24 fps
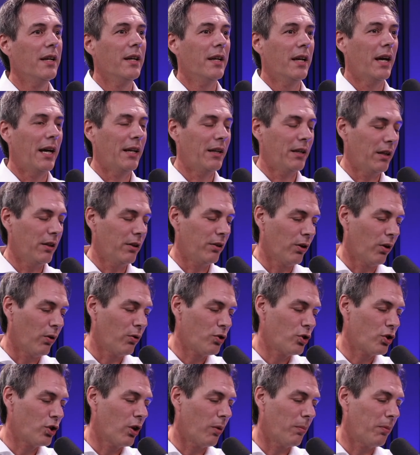And
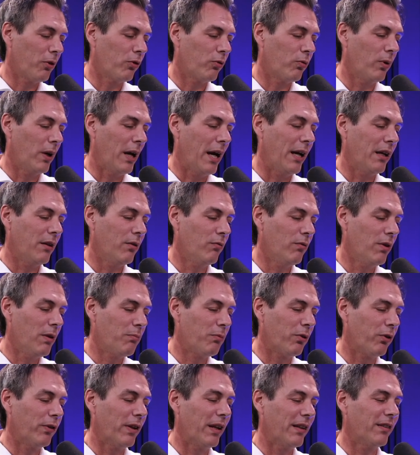those shoppers
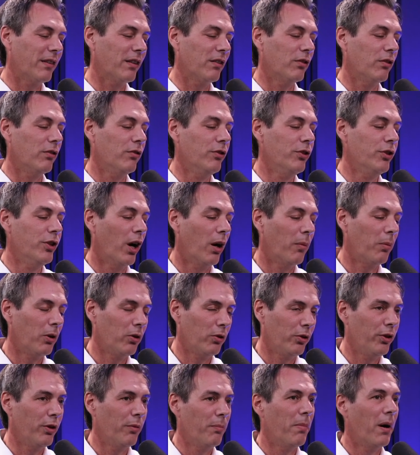represented
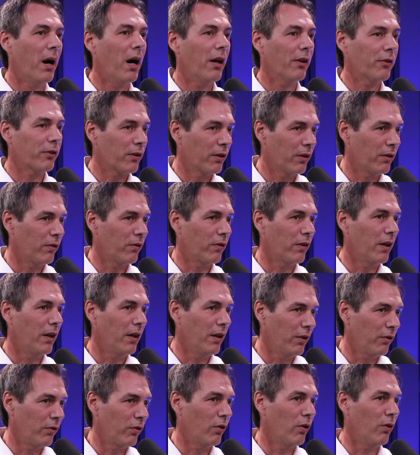double the basket
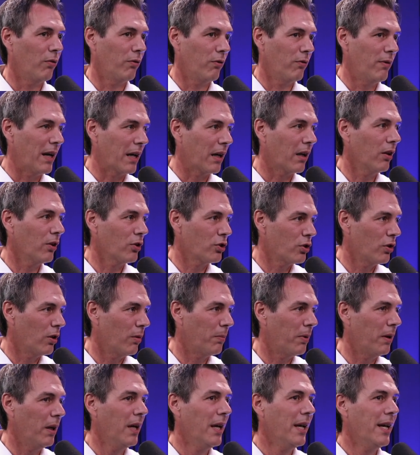size of a regular
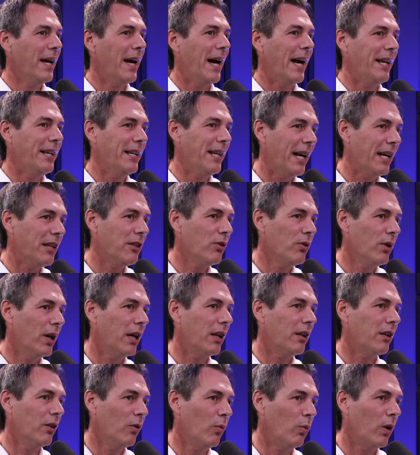shopper. And then you
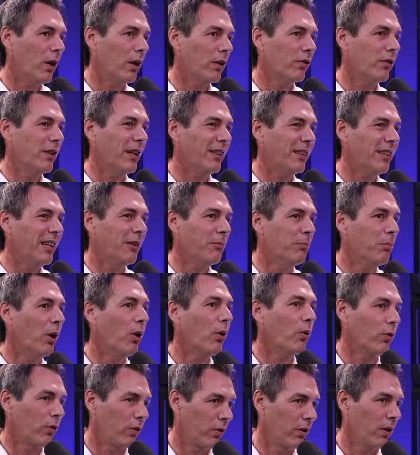had the ones that did
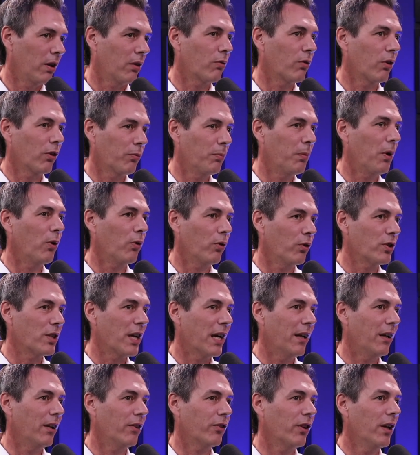both across both
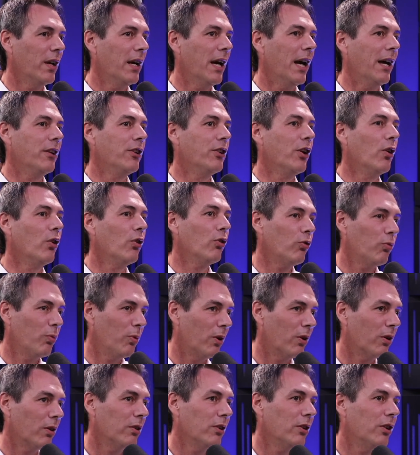channels. And those
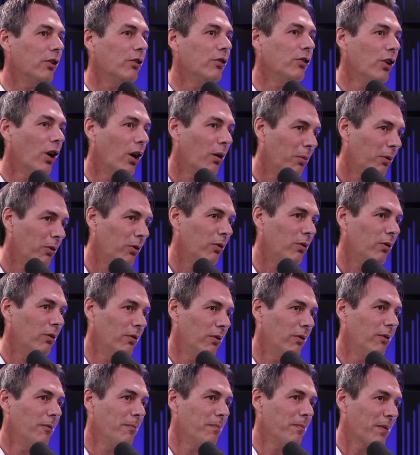were the double
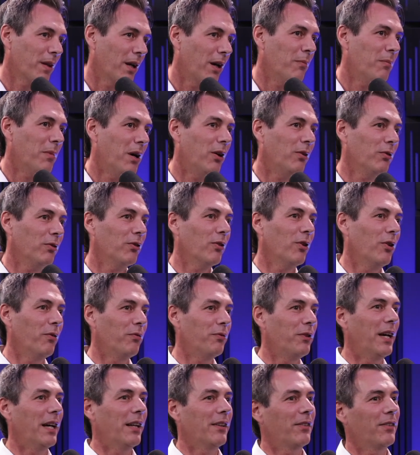amount of
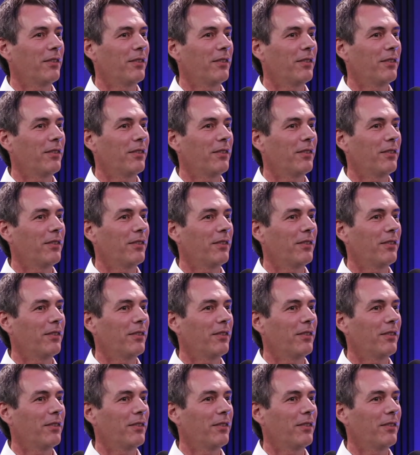that.